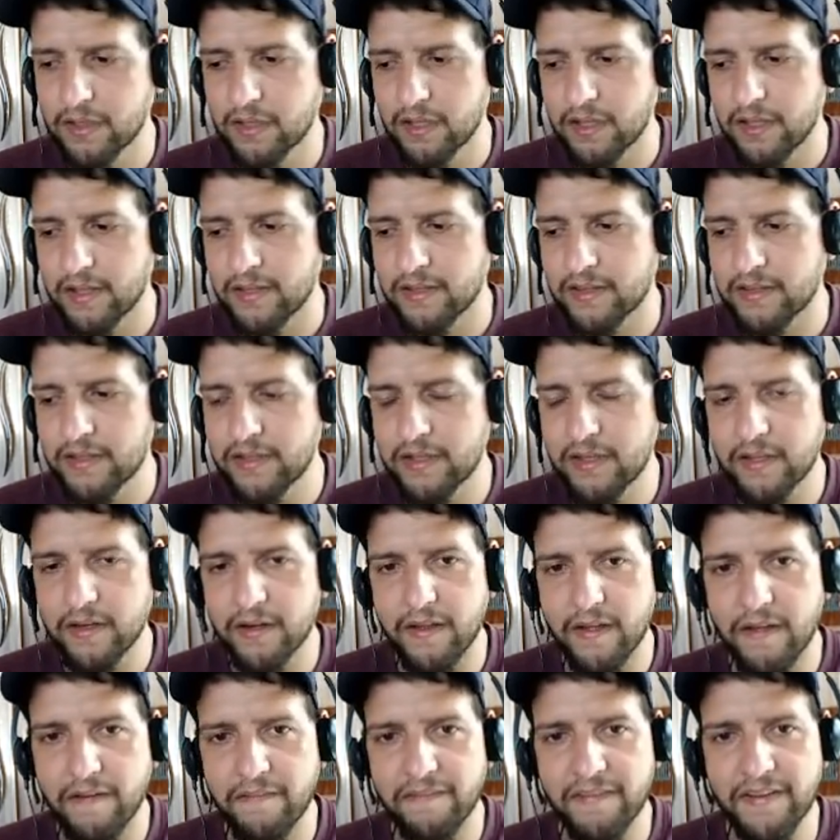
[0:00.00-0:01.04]
Near
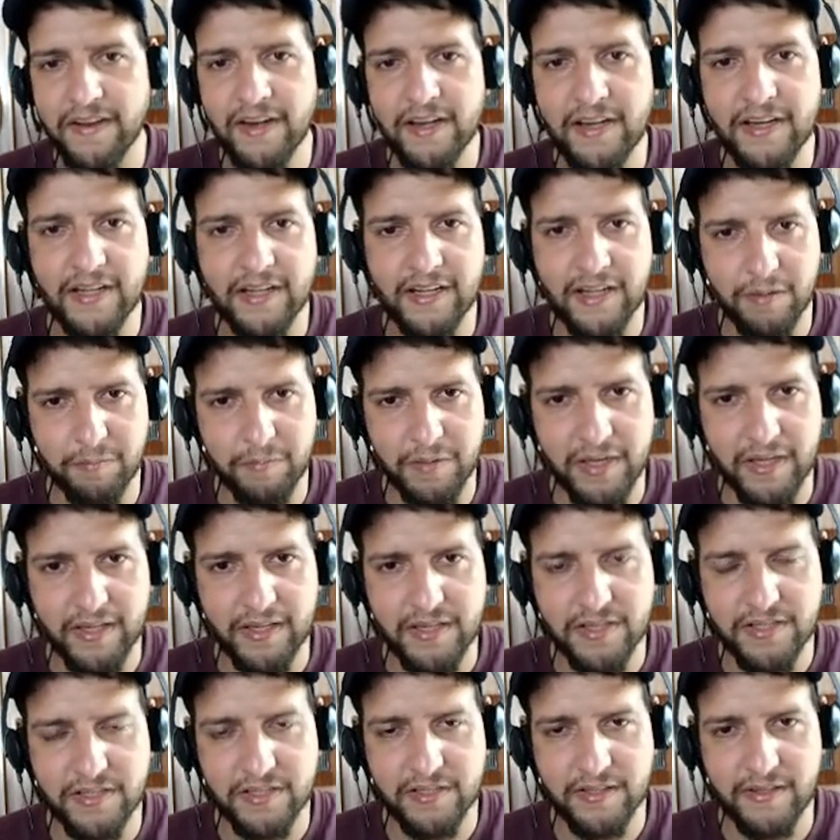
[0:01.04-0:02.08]
Field
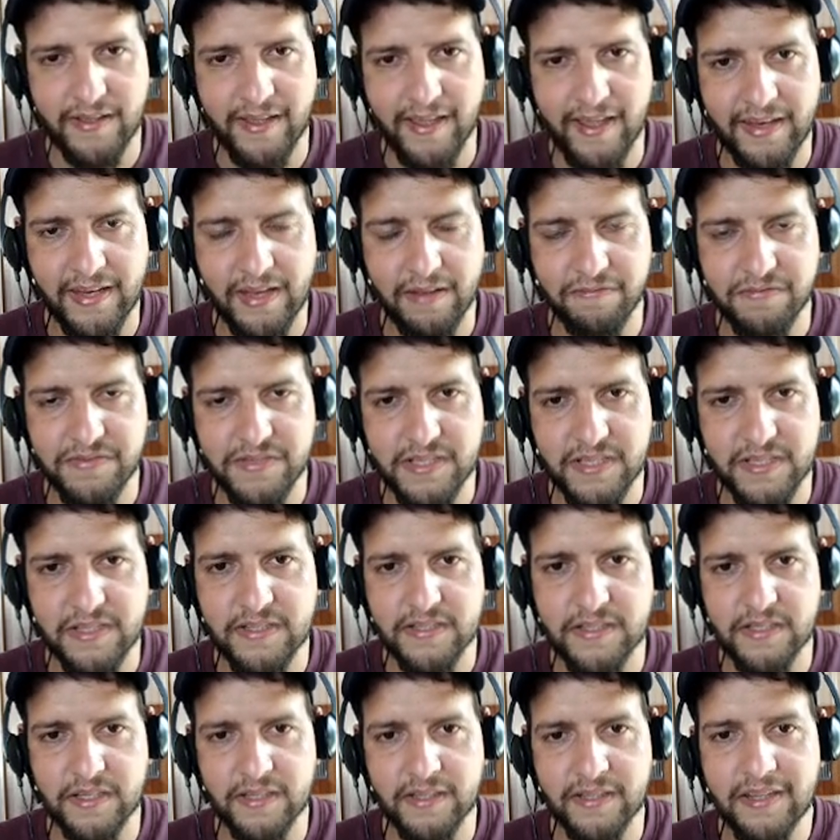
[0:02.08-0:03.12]
Communication. NFC
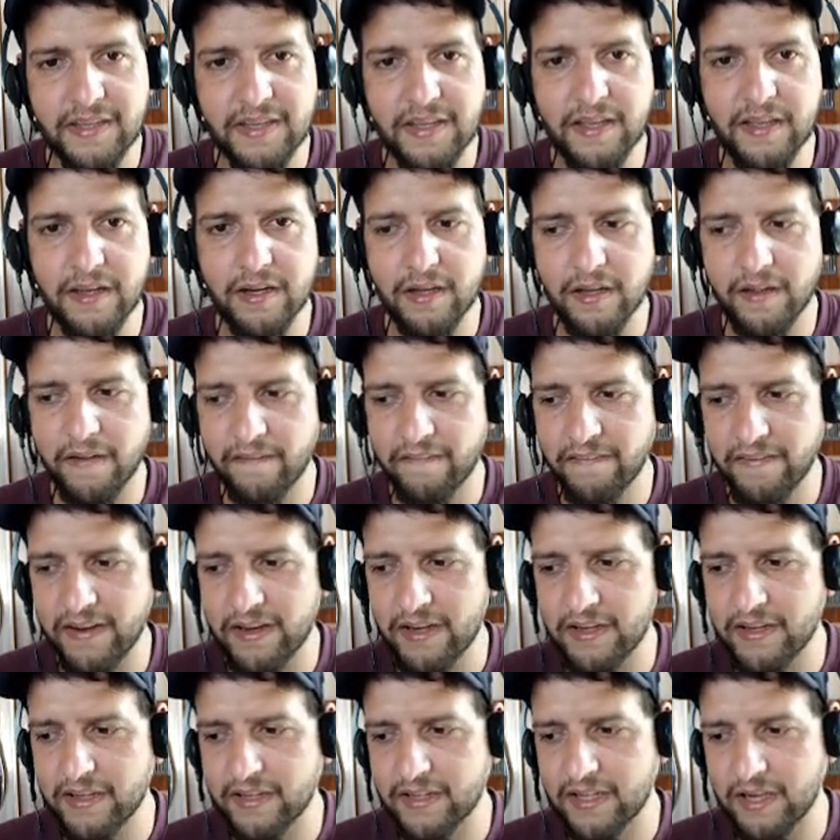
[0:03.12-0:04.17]
is Near
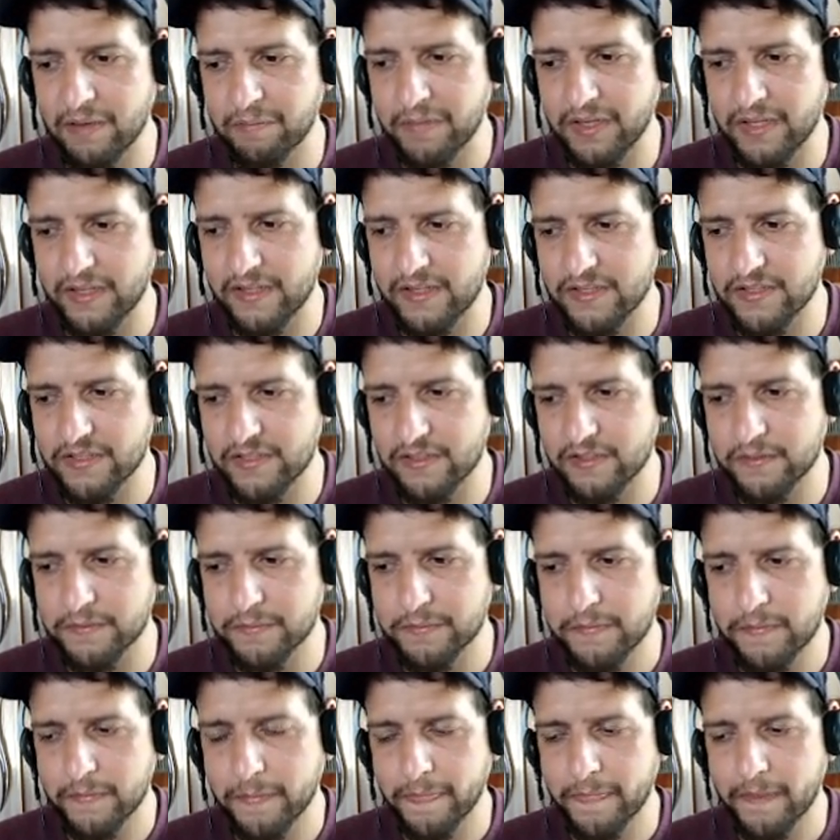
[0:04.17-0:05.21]
Field Communication.
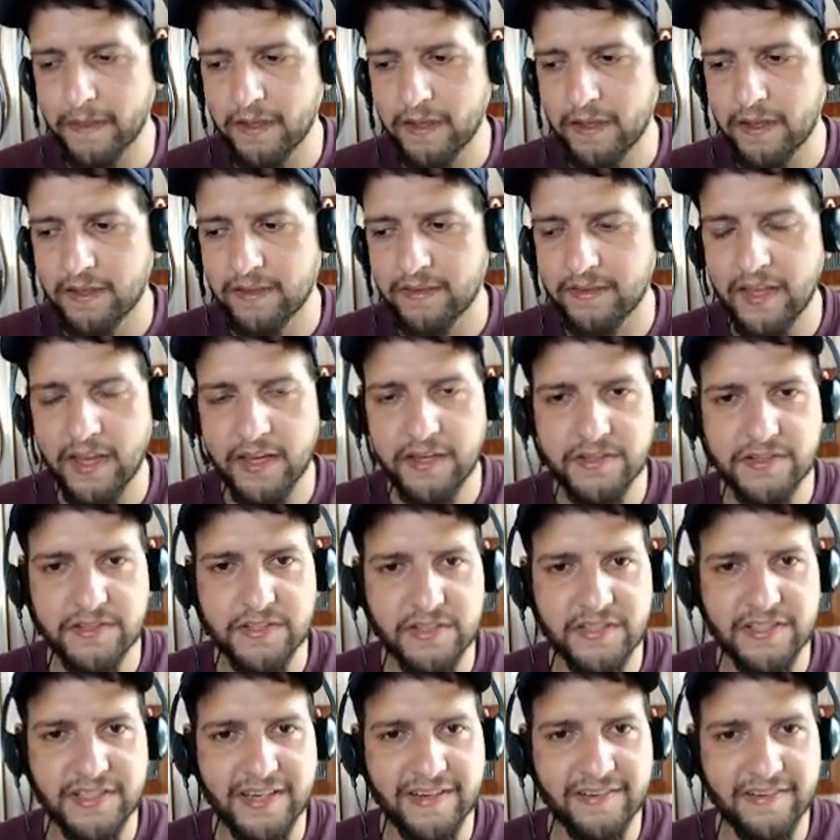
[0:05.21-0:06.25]

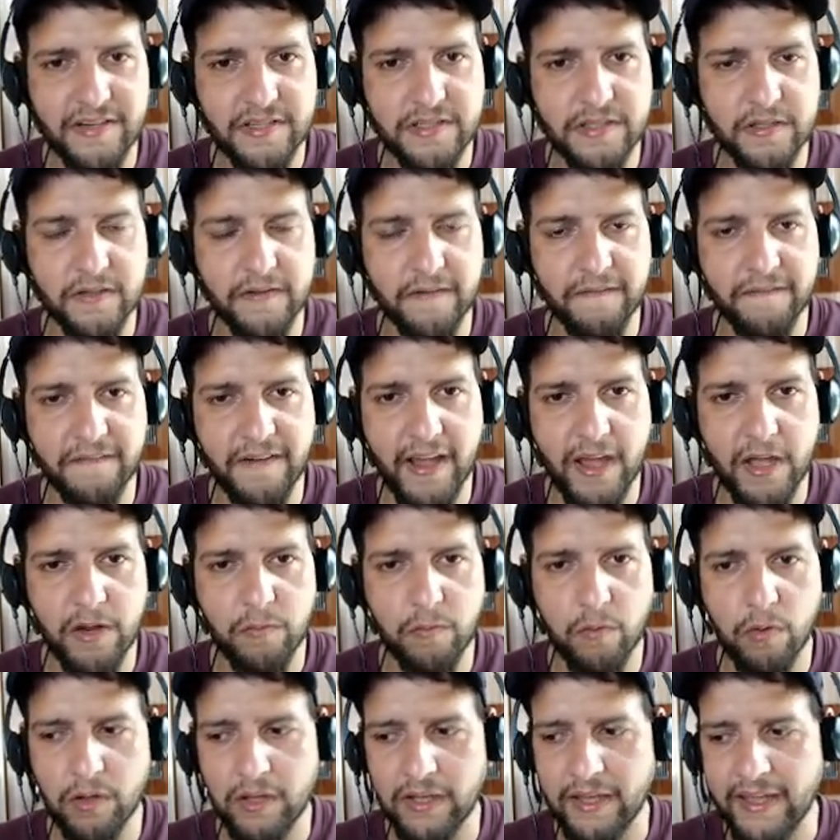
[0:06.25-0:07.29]
Next Generation
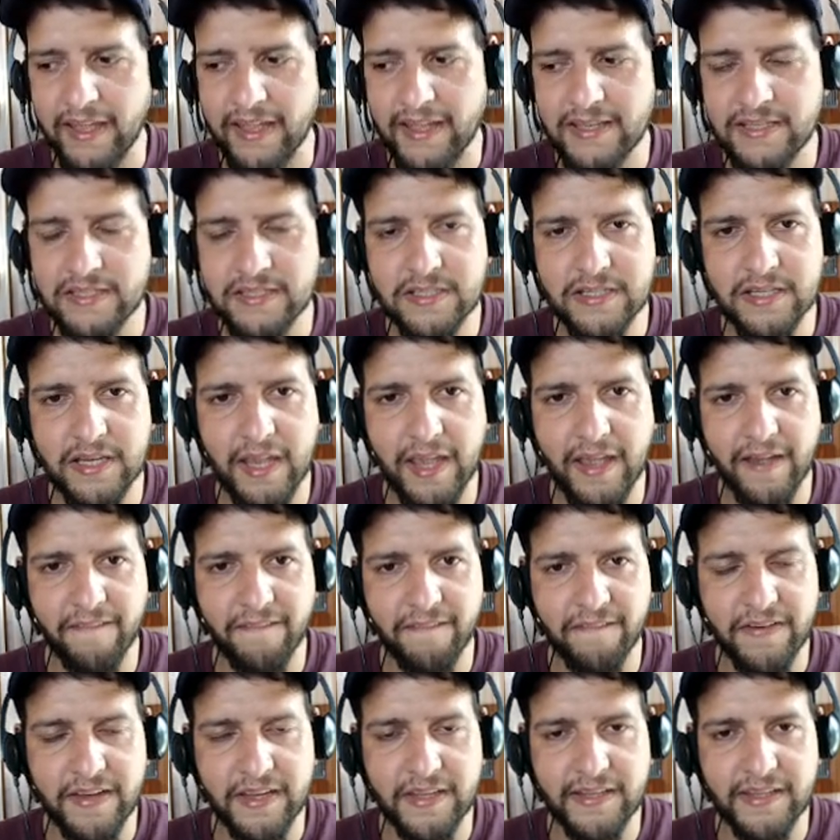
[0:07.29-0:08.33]
Firewall.
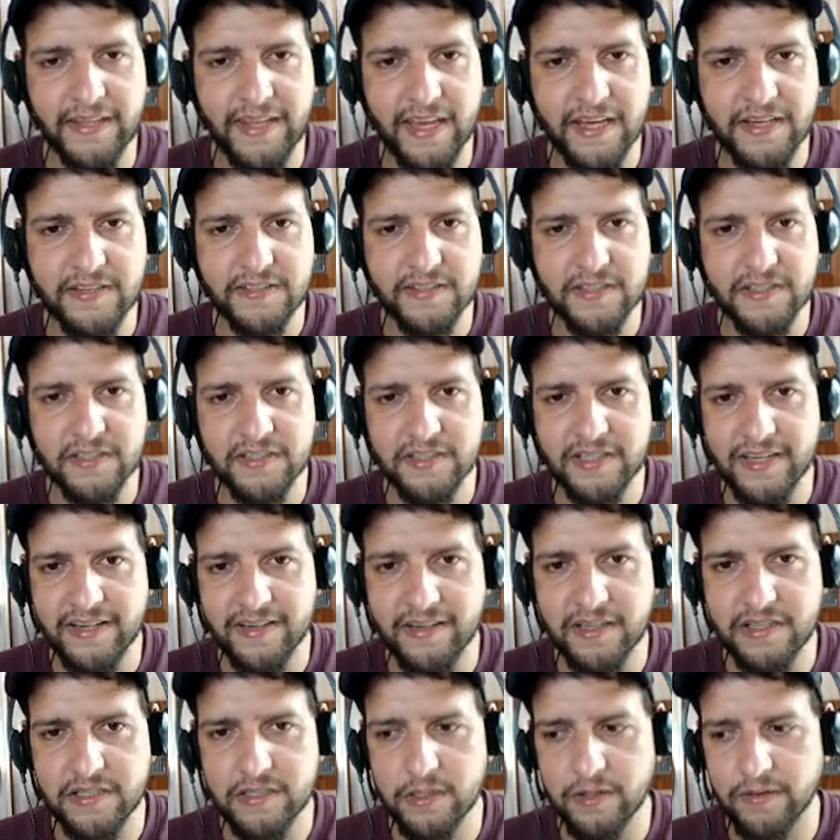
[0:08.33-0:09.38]
NGFE, Next
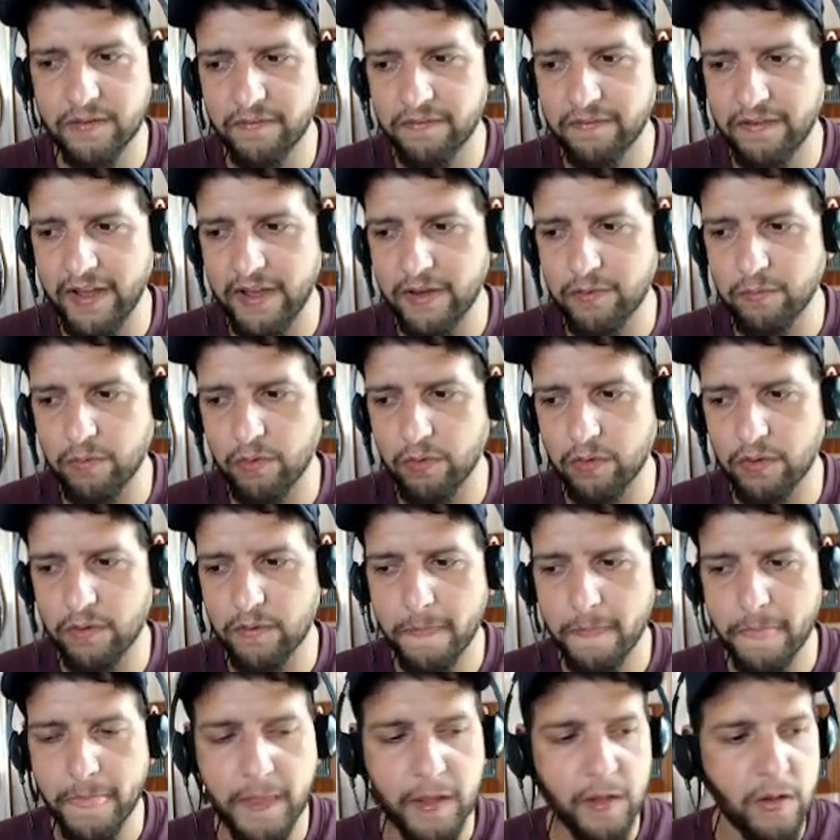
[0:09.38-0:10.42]
Generation Firewall.
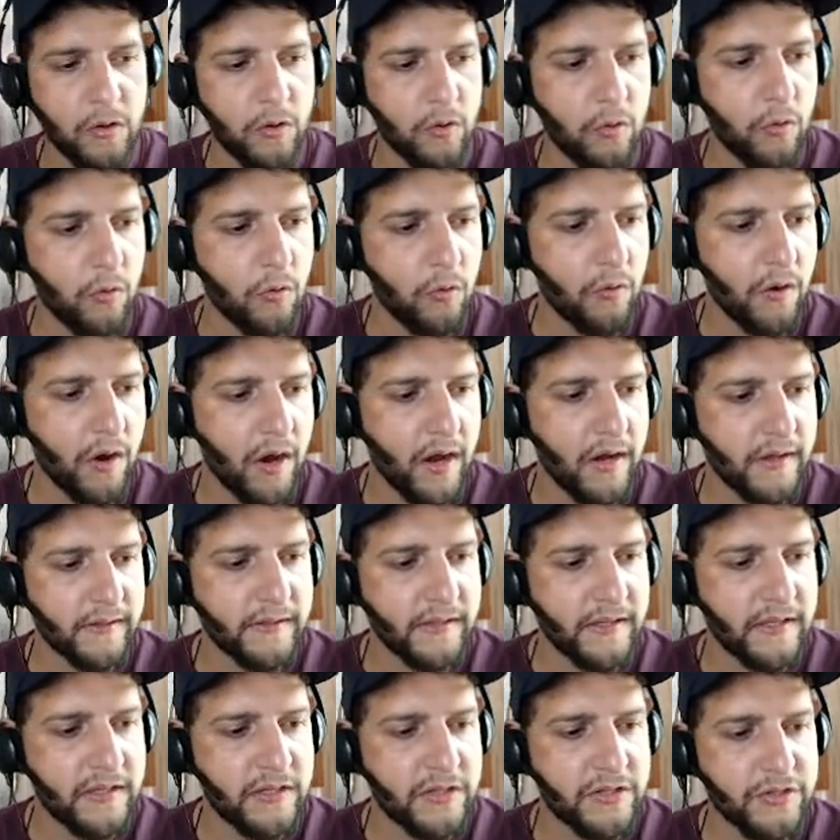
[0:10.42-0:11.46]
OAuth,
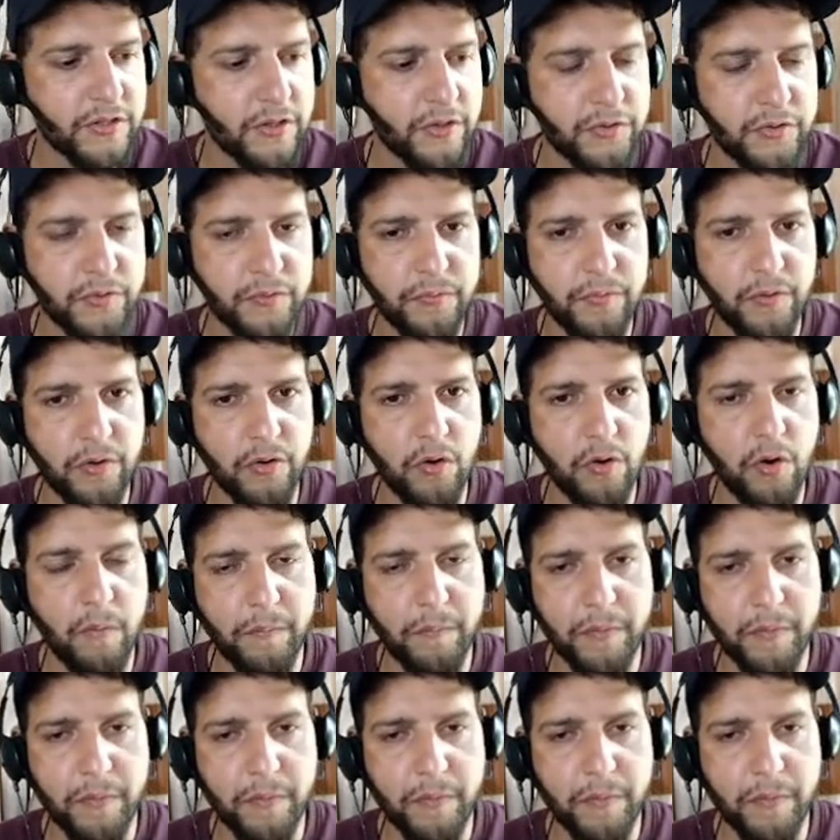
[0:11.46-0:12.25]
Initiative for Open